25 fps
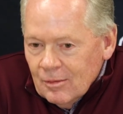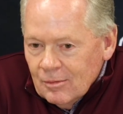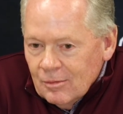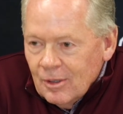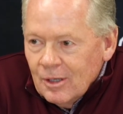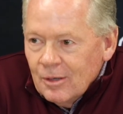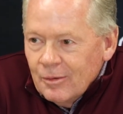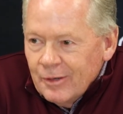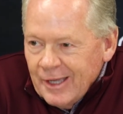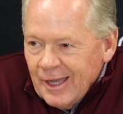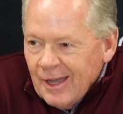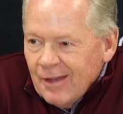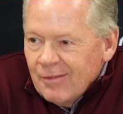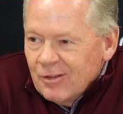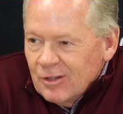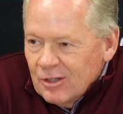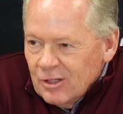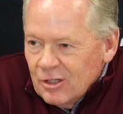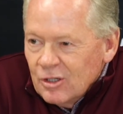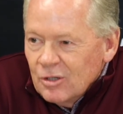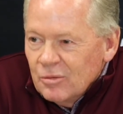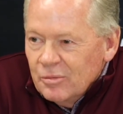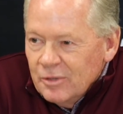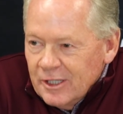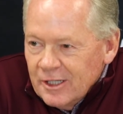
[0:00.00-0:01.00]
Well, we have a
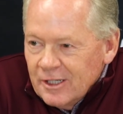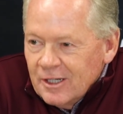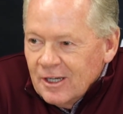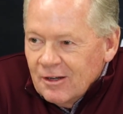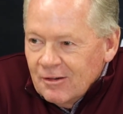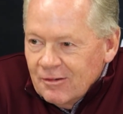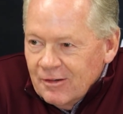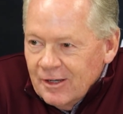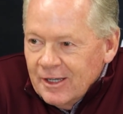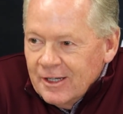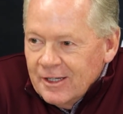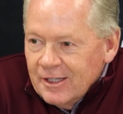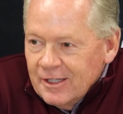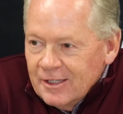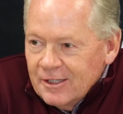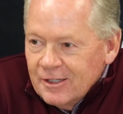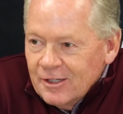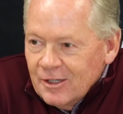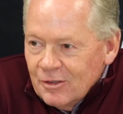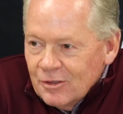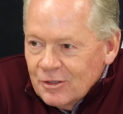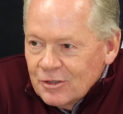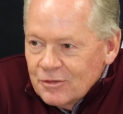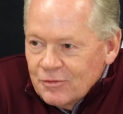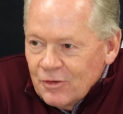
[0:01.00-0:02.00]
little bit already, you
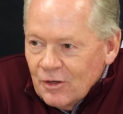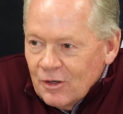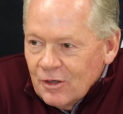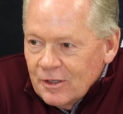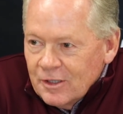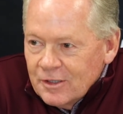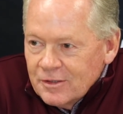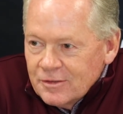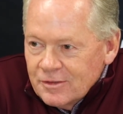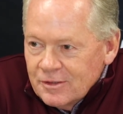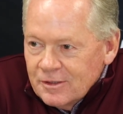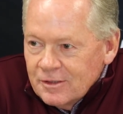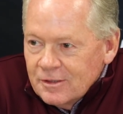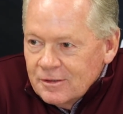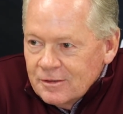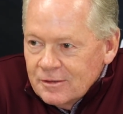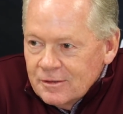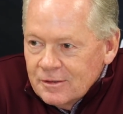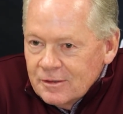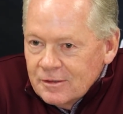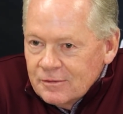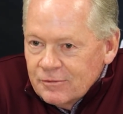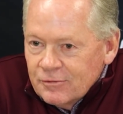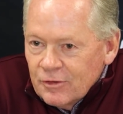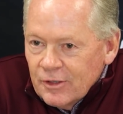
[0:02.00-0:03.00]
know, as far as
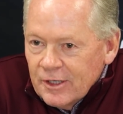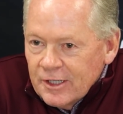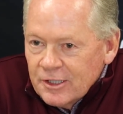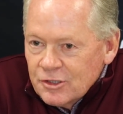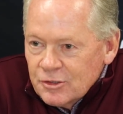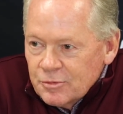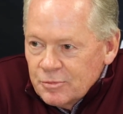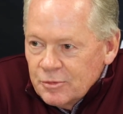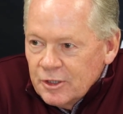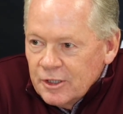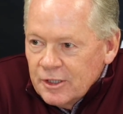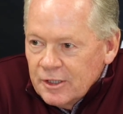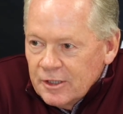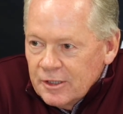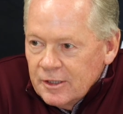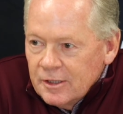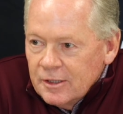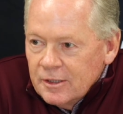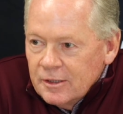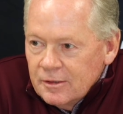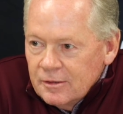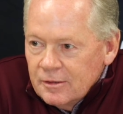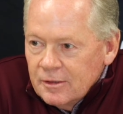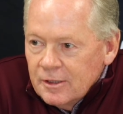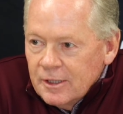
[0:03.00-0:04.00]
the freshmen
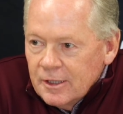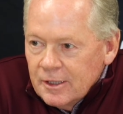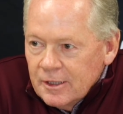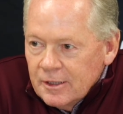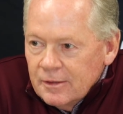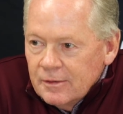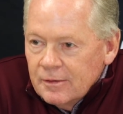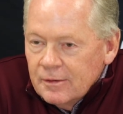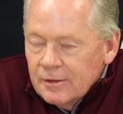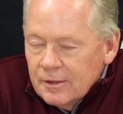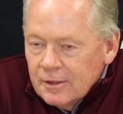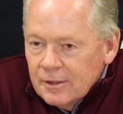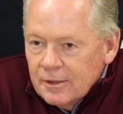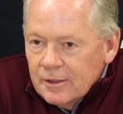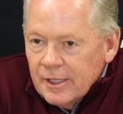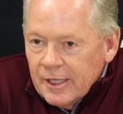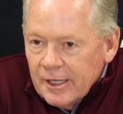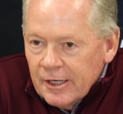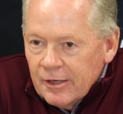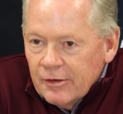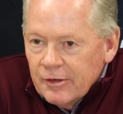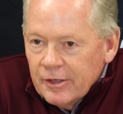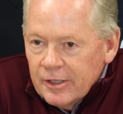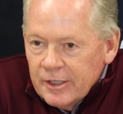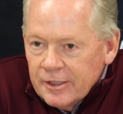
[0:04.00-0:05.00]
and the
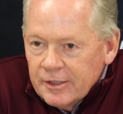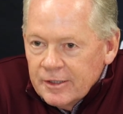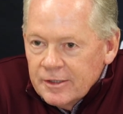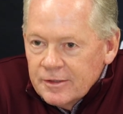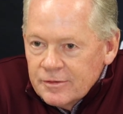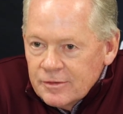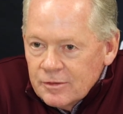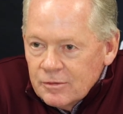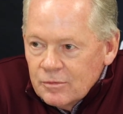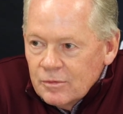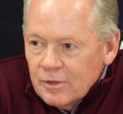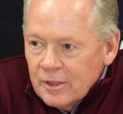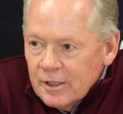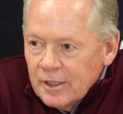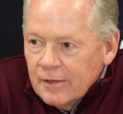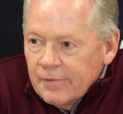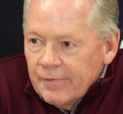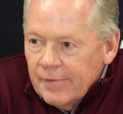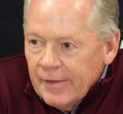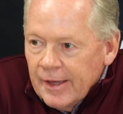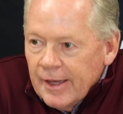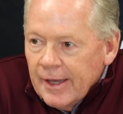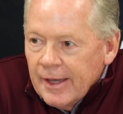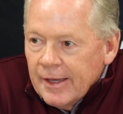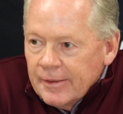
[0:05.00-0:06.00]
areas
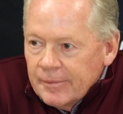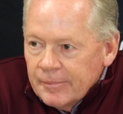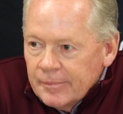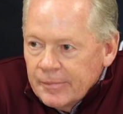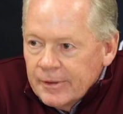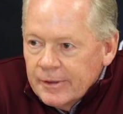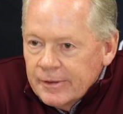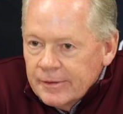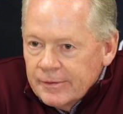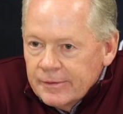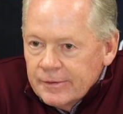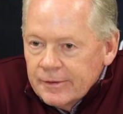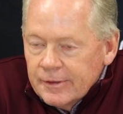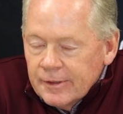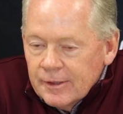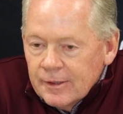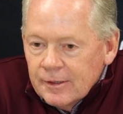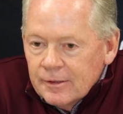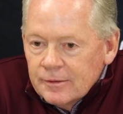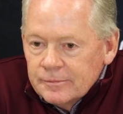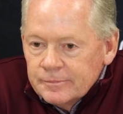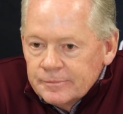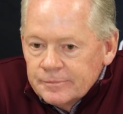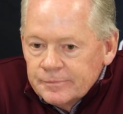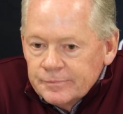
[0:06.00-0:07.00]
and that. But,
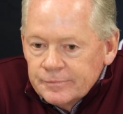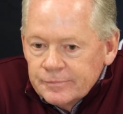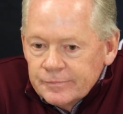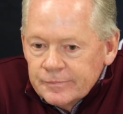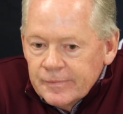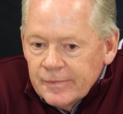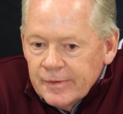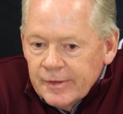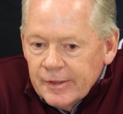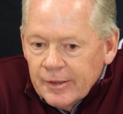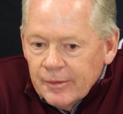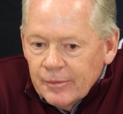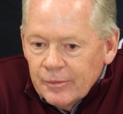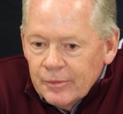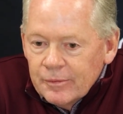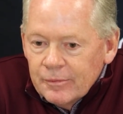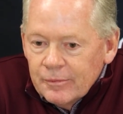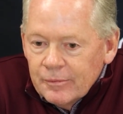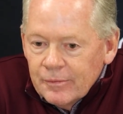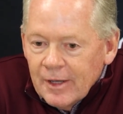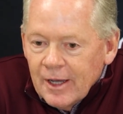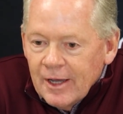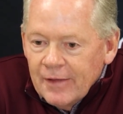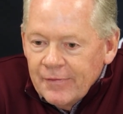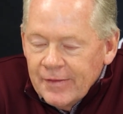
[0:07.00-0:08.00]
you
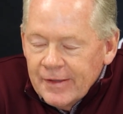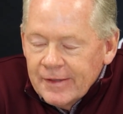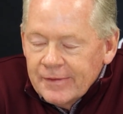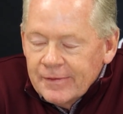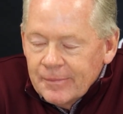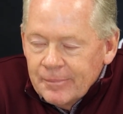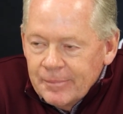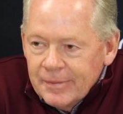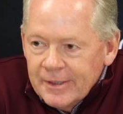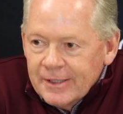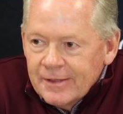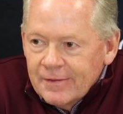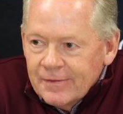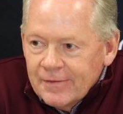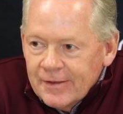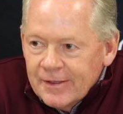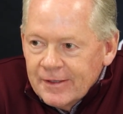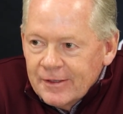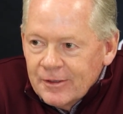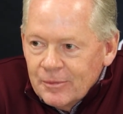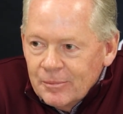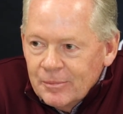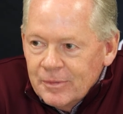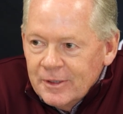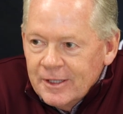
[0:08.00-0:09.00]
know, I think the big
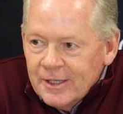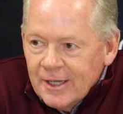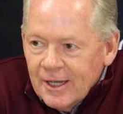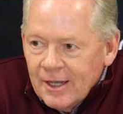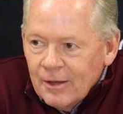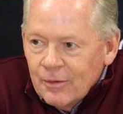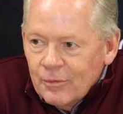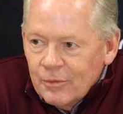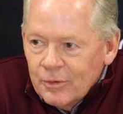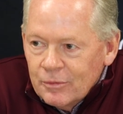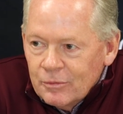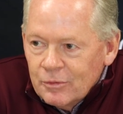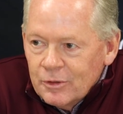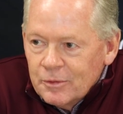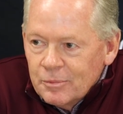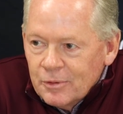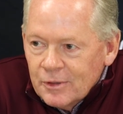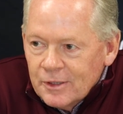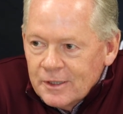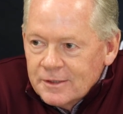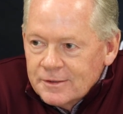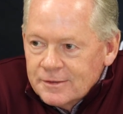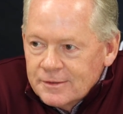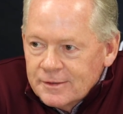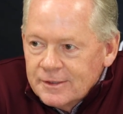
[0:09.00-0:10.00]
thing will be how we
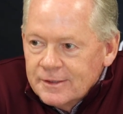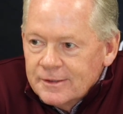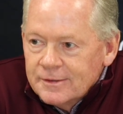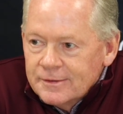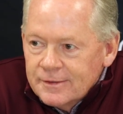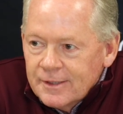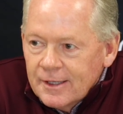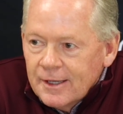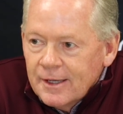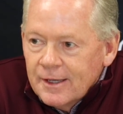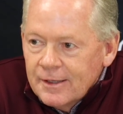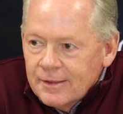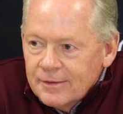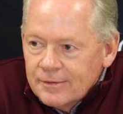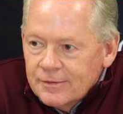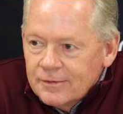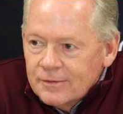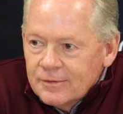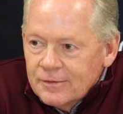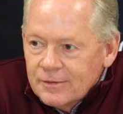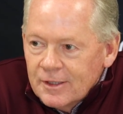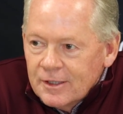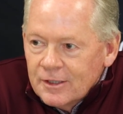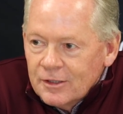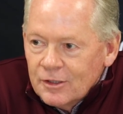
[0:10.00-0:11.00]
replace these guys
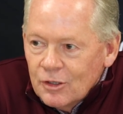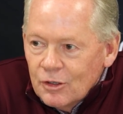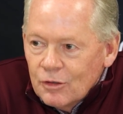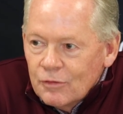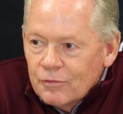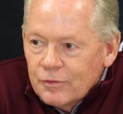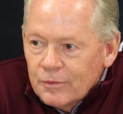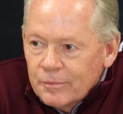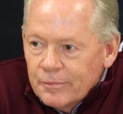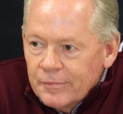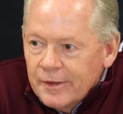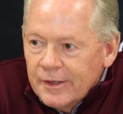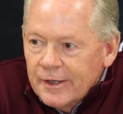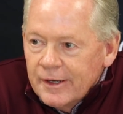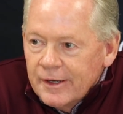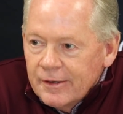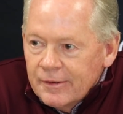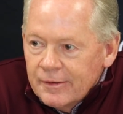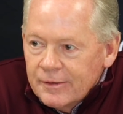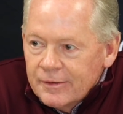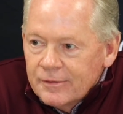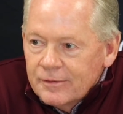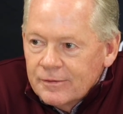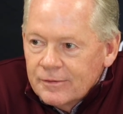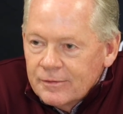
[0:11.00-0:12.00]
and then go from
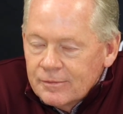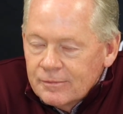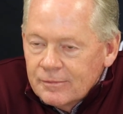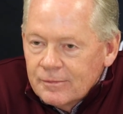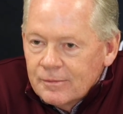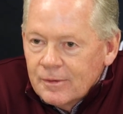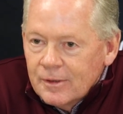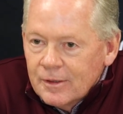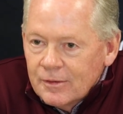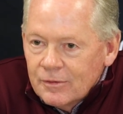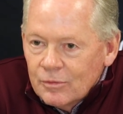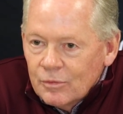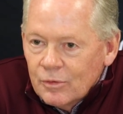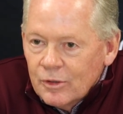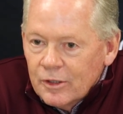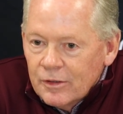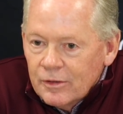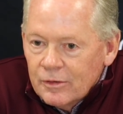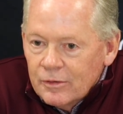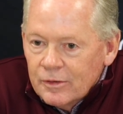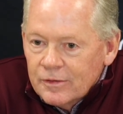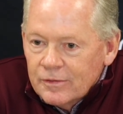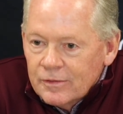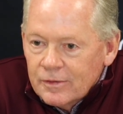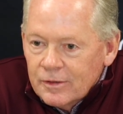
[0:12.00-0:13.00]
there as
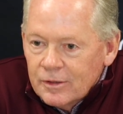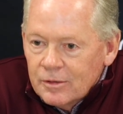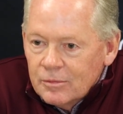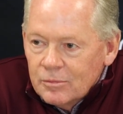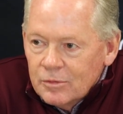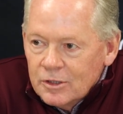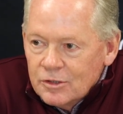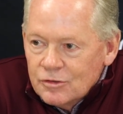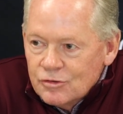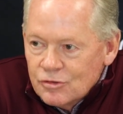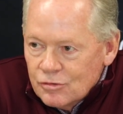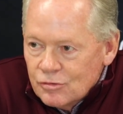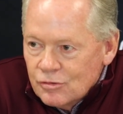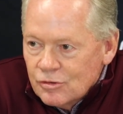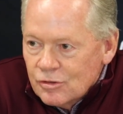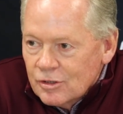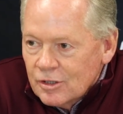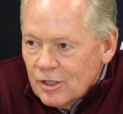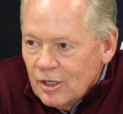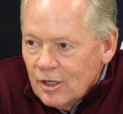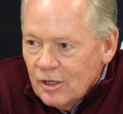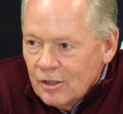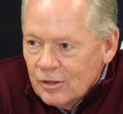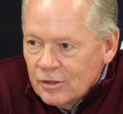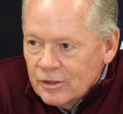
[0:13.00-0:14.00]
whether it's going to be junior
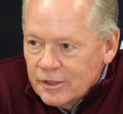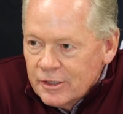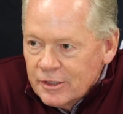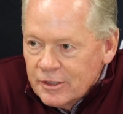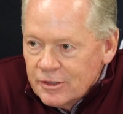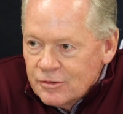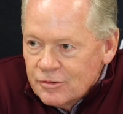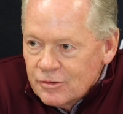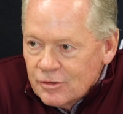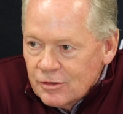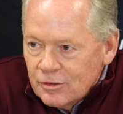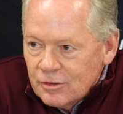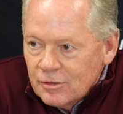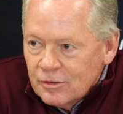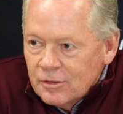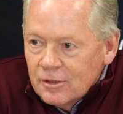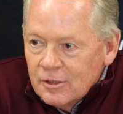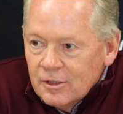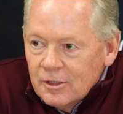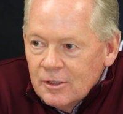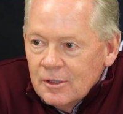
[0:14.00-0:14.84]
college or